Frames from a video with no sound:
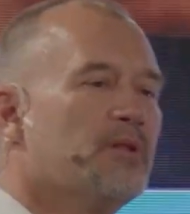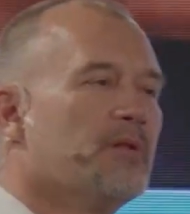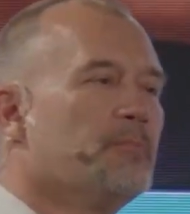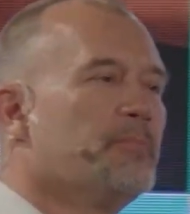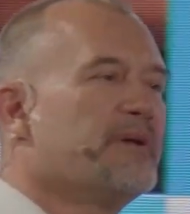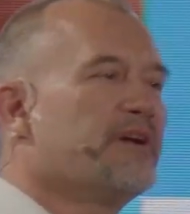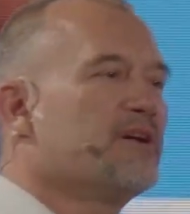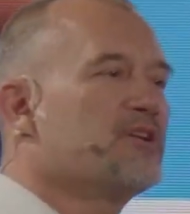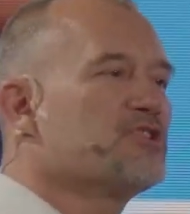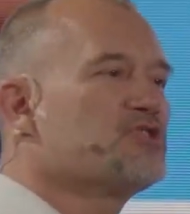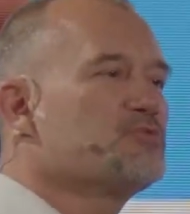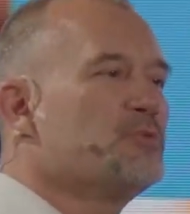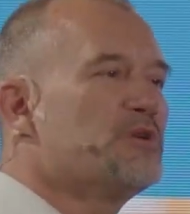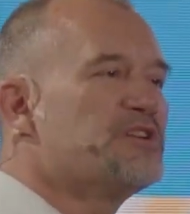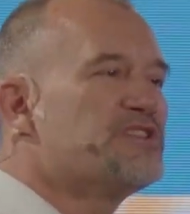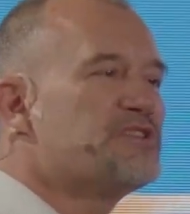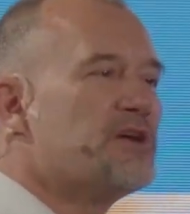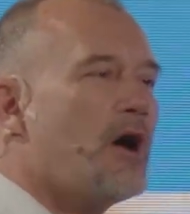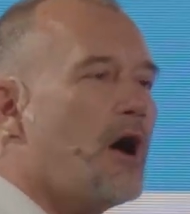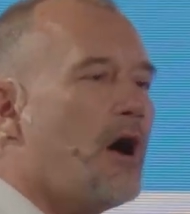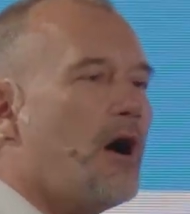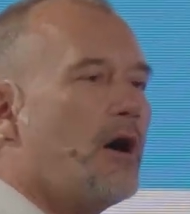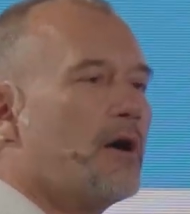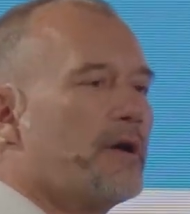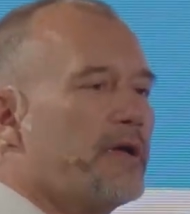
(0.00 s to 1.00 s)
because we're
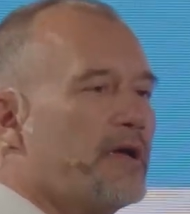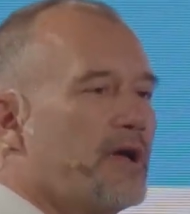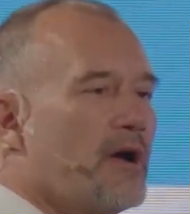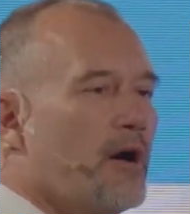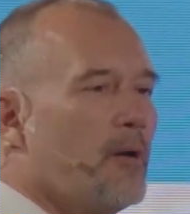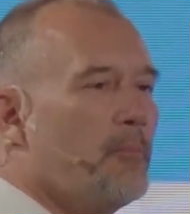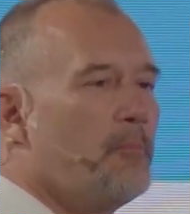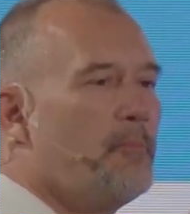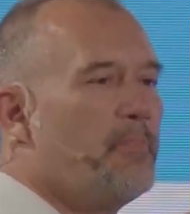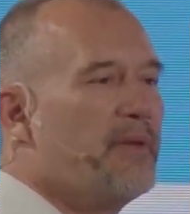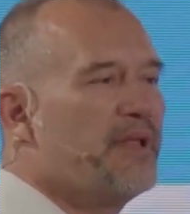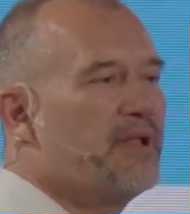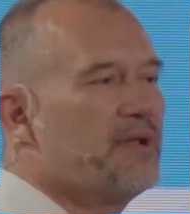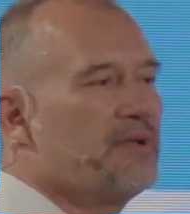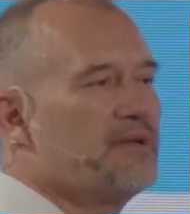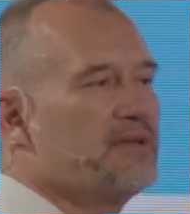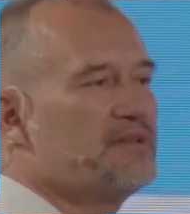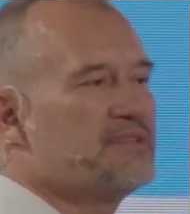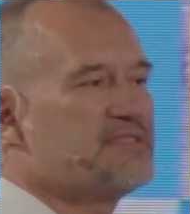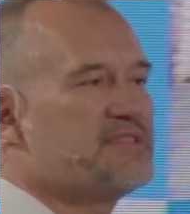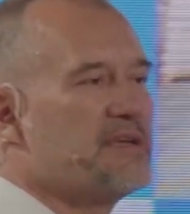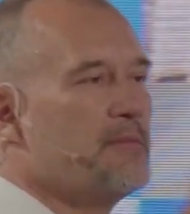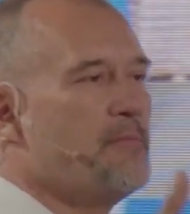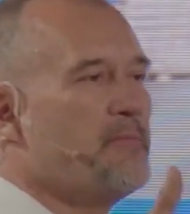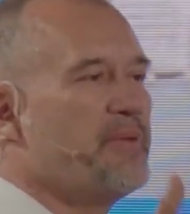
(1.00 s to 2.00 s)
talking of
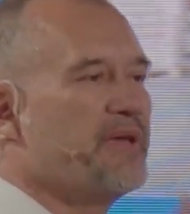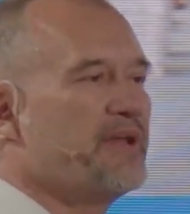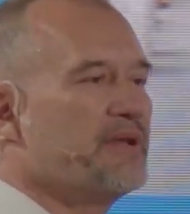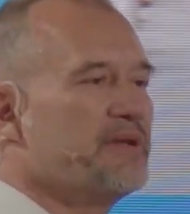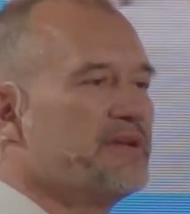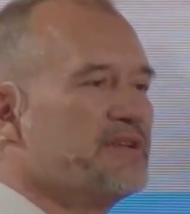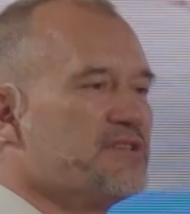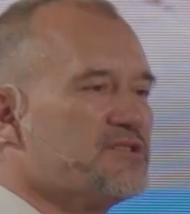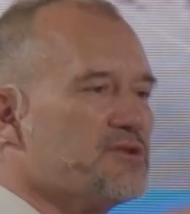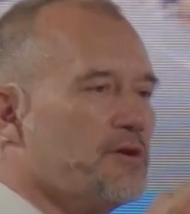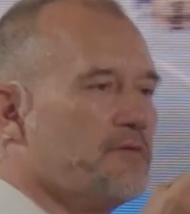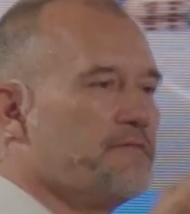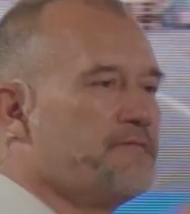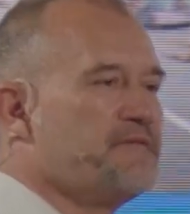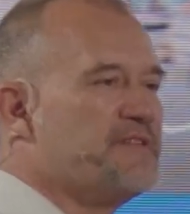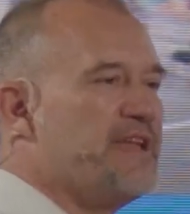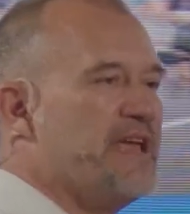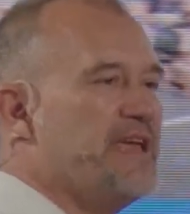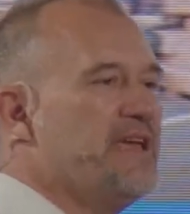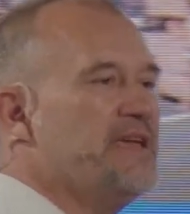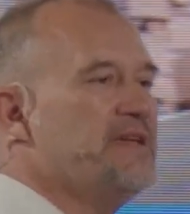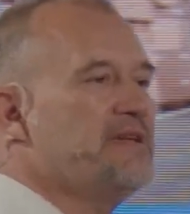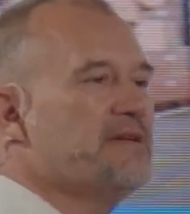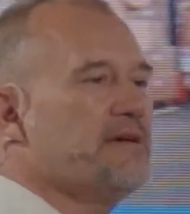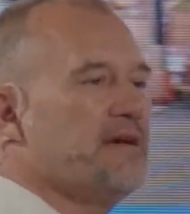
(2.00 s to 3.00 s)
billions and billions of
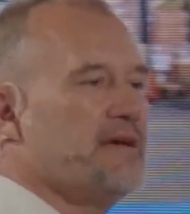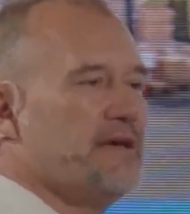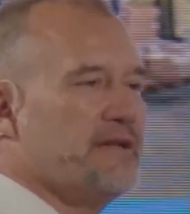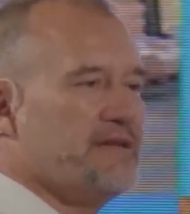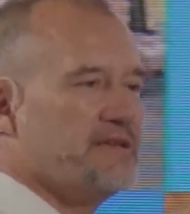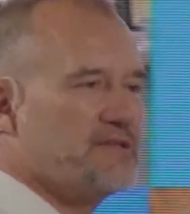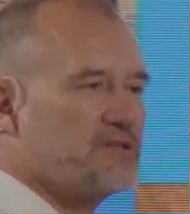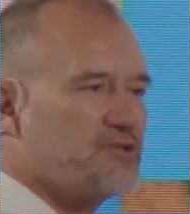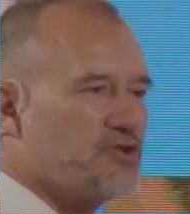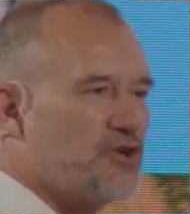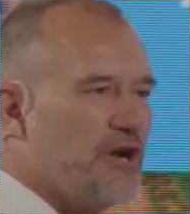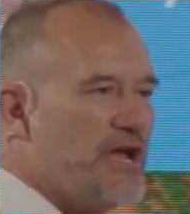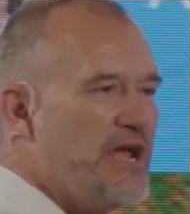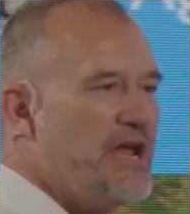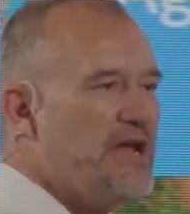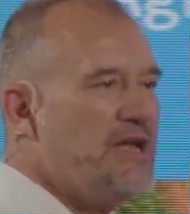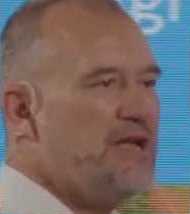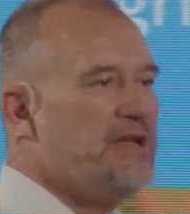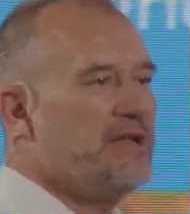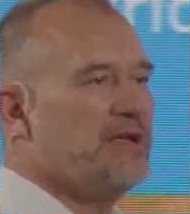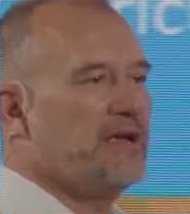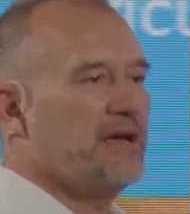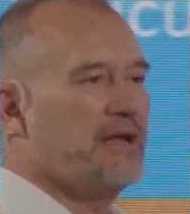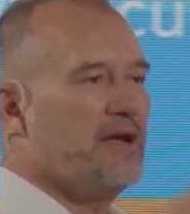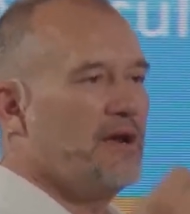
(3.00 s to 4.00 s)
data and
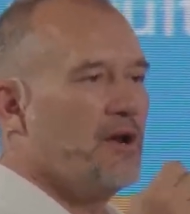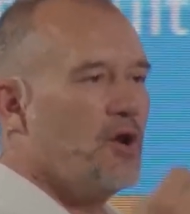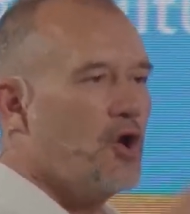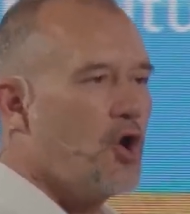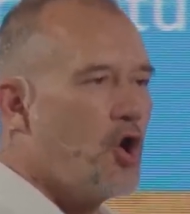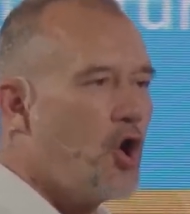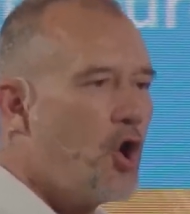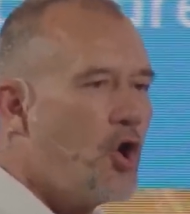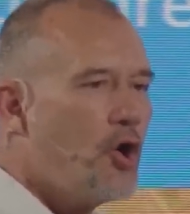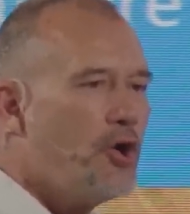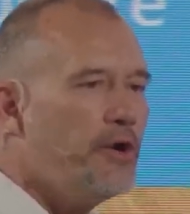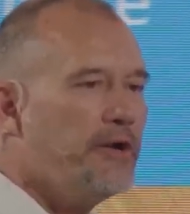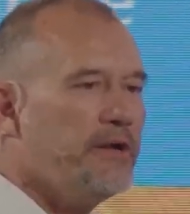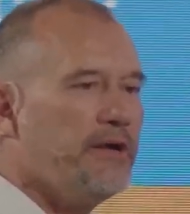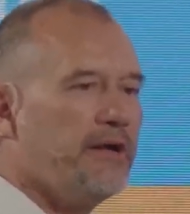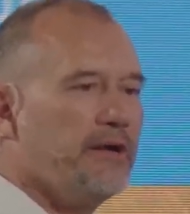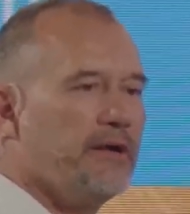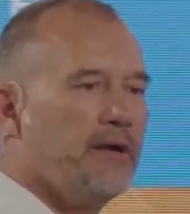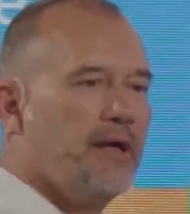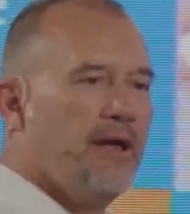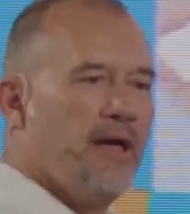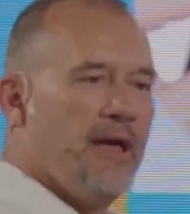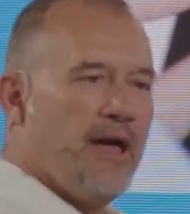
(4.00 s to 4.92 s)
training and learning